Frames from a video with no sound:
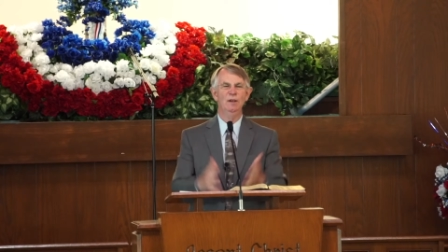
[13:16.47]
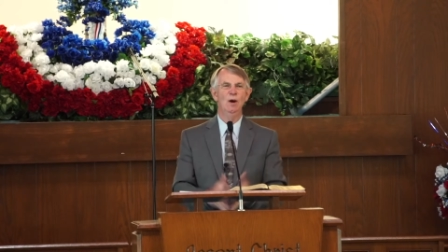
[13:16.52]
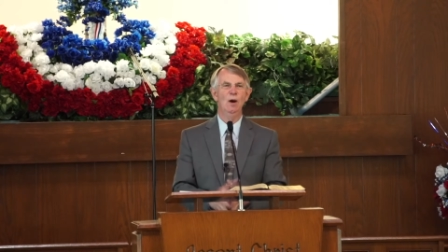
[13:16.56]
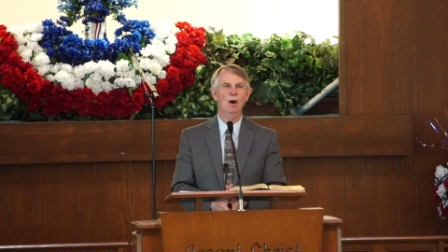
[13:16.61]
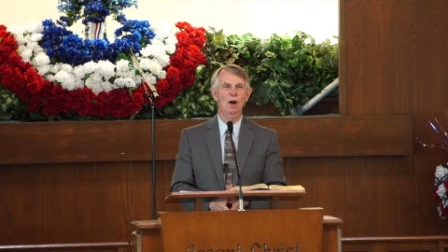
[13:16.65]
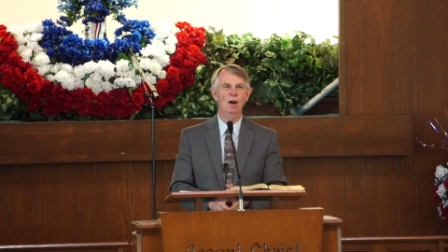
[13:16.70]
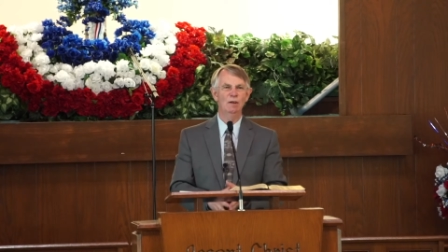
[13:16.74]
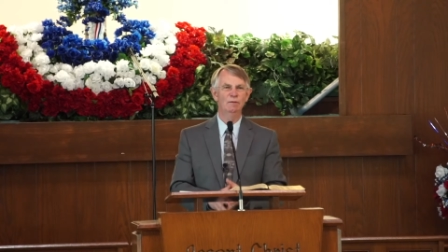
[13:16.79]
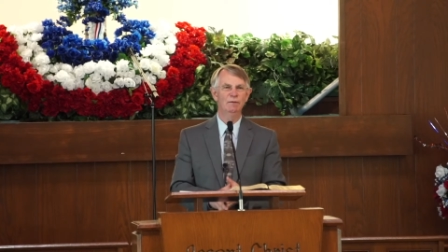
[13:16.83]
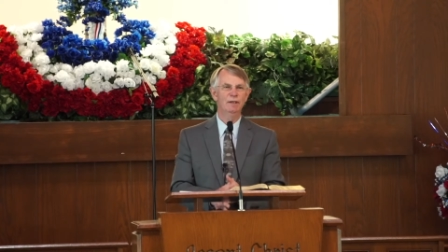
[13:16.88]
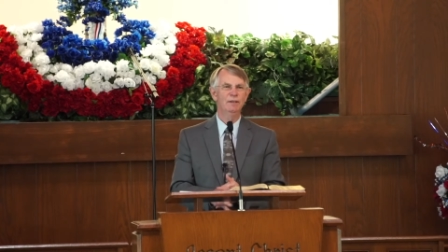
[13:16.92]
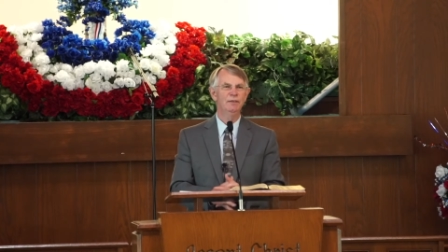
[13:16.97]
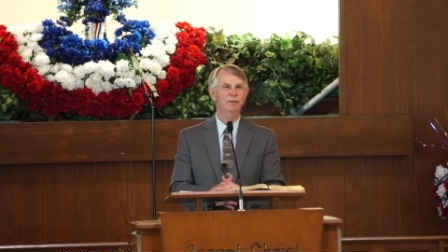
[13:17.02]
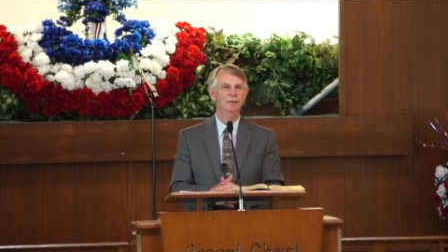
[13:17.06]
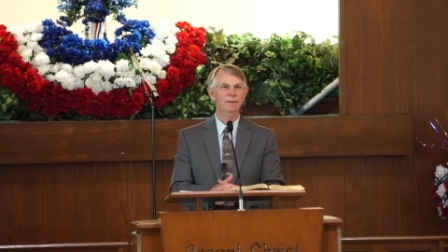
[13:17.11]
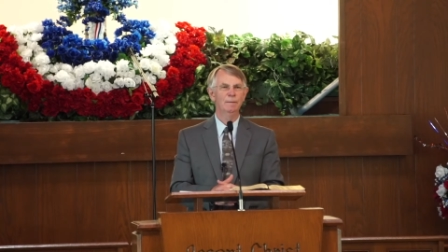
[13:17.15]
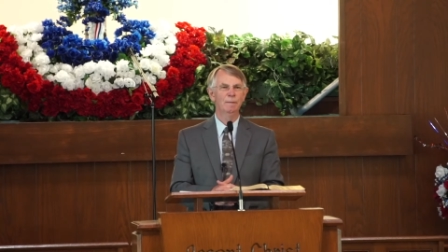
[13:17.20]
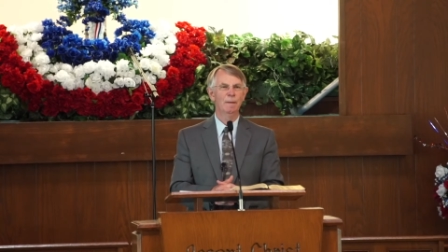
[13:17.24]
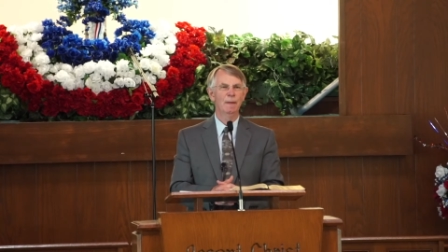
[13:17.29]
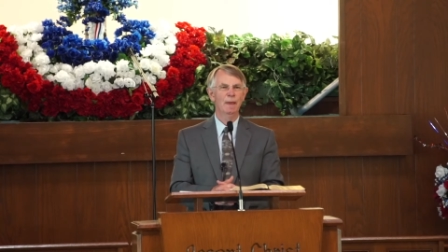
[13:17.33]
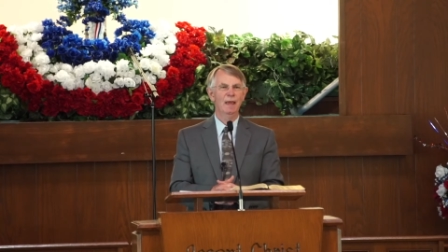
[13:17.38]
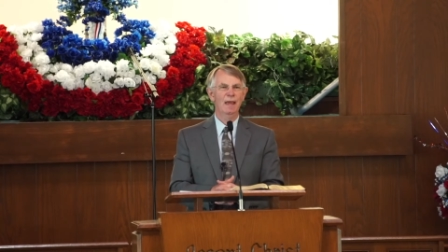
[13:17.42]
harvest.
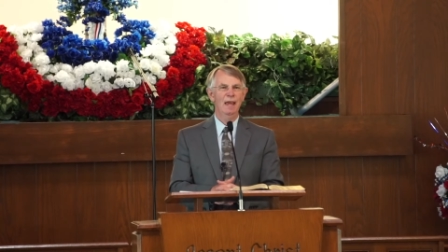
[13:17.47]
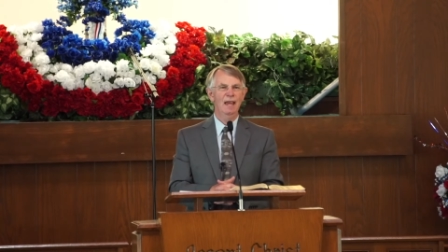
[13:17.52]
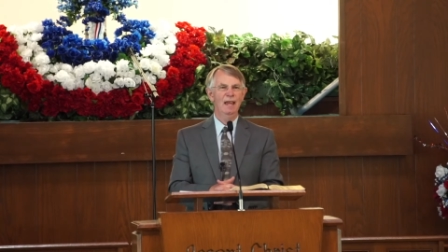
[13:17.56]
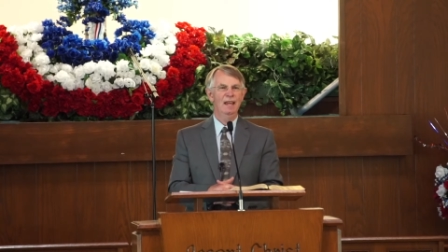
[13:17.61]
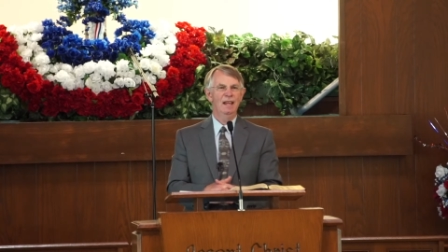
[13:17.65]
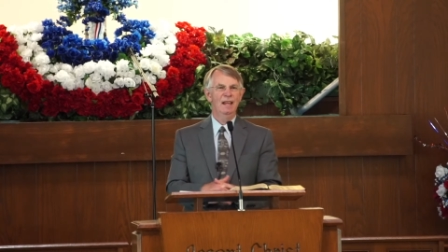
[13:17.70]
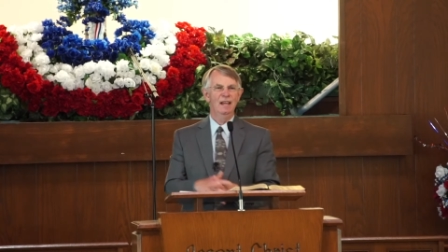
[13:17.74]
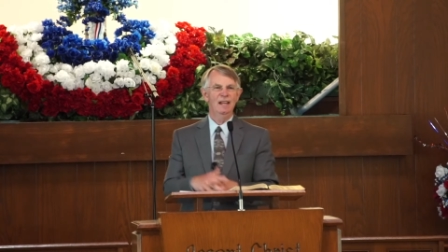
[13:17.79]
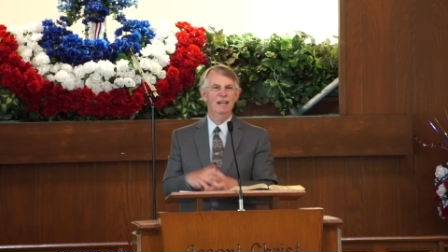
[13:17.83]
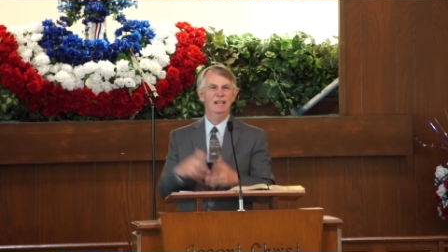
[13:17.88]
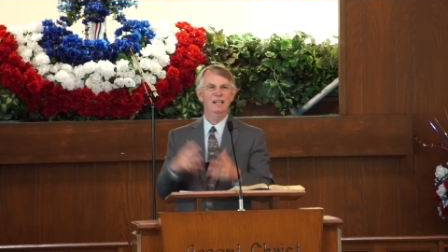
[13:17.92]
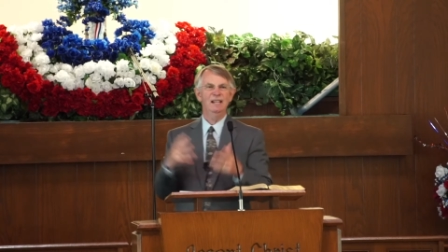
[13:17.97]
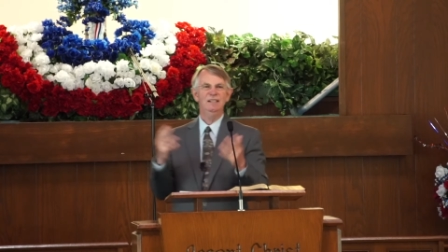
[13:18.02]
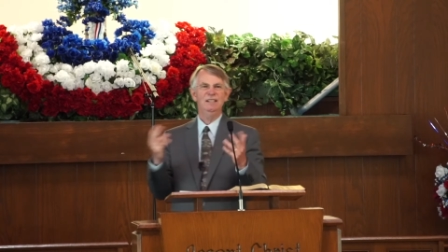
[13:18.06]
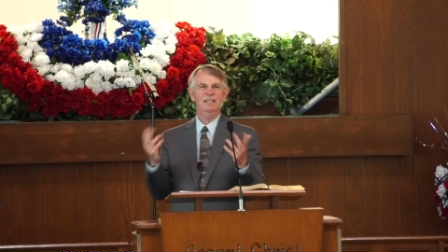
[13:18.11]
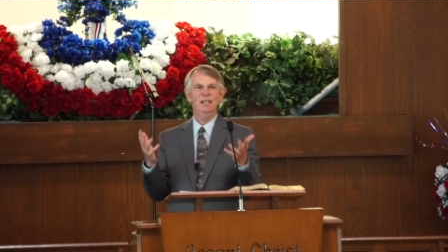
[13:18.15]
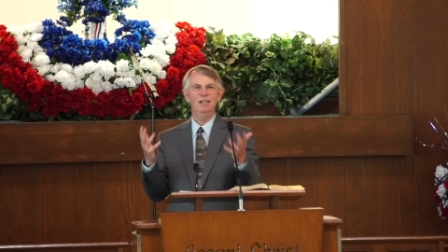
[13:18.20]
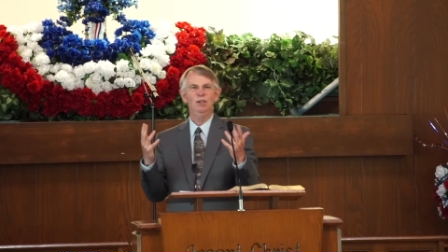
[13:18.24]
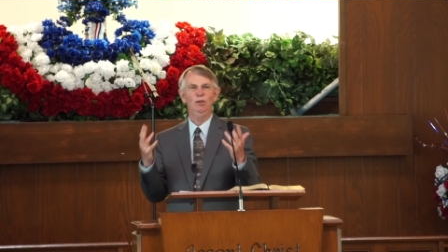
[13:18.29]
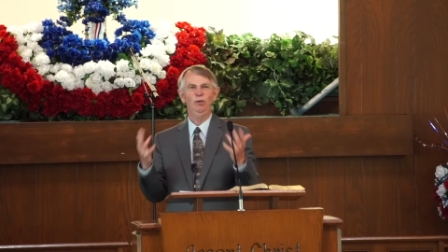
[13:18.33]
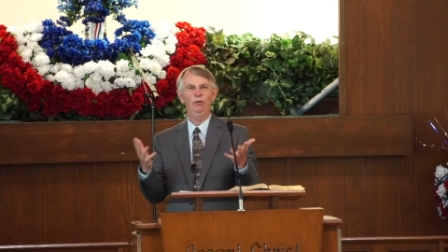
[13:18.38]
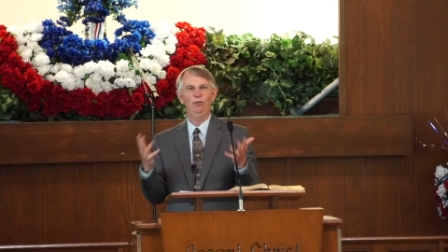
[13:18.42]
Is
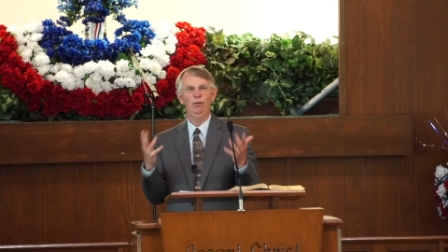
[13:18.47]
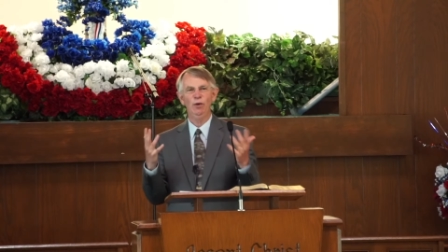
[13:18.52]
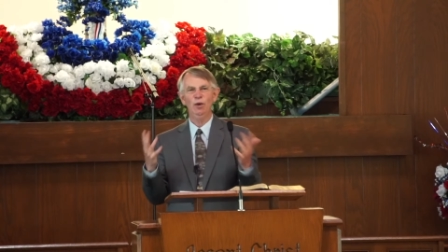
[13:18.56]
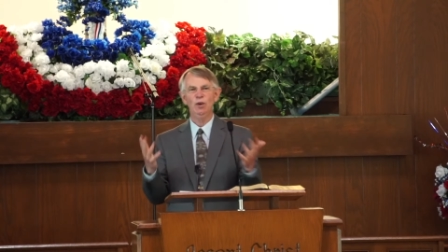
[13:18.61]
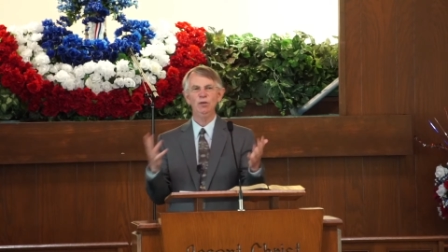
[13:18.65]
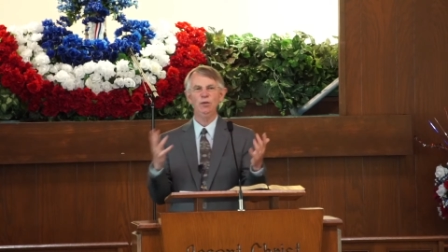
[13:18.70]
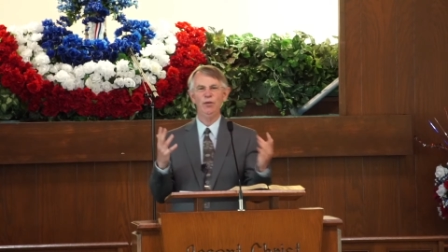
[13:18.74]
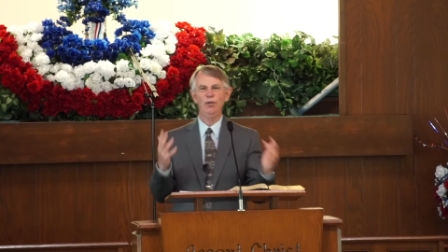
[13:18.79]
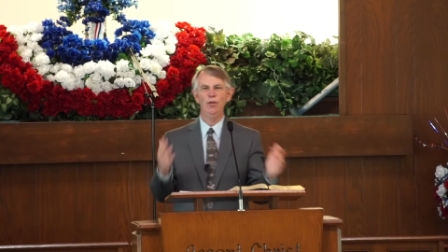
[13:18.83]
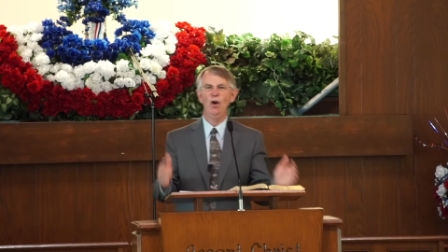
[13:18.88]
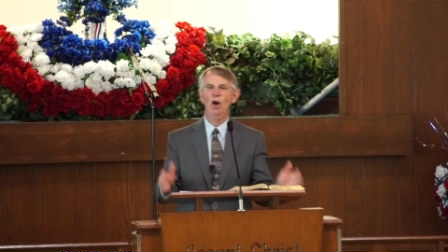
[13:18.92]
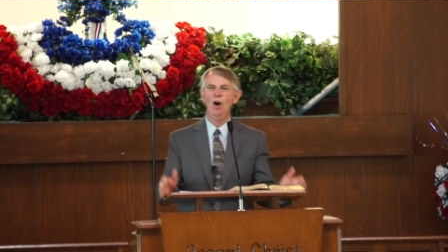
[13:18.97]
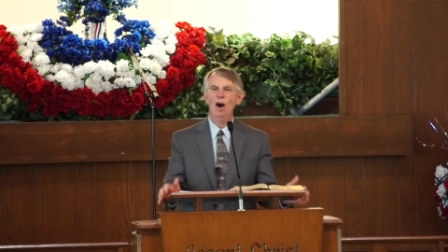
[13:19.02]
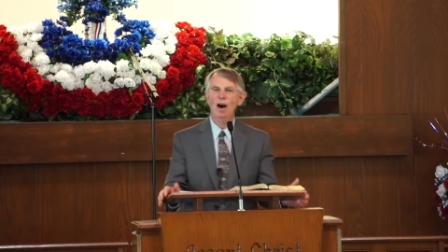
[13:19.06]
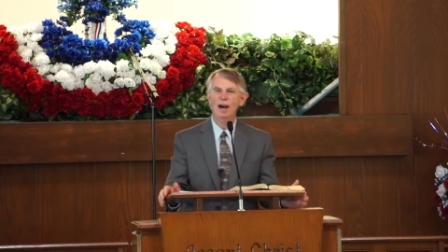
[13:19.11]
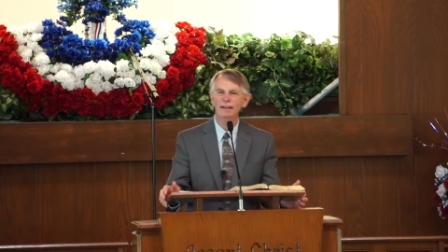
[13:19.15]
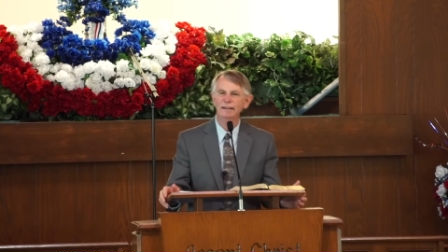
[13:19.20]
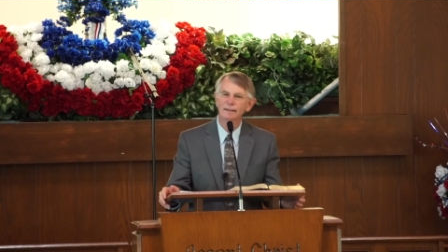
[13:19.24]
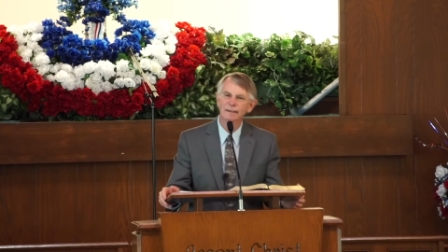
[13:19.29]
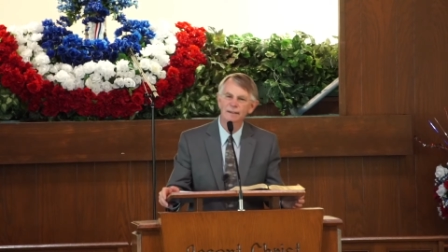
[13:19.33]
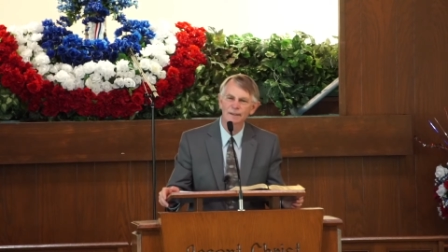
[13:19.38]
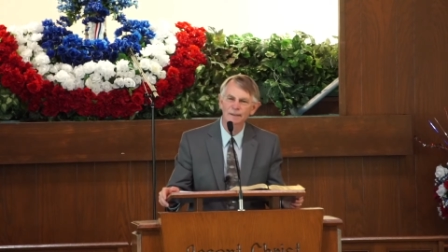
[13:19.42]
his first thought,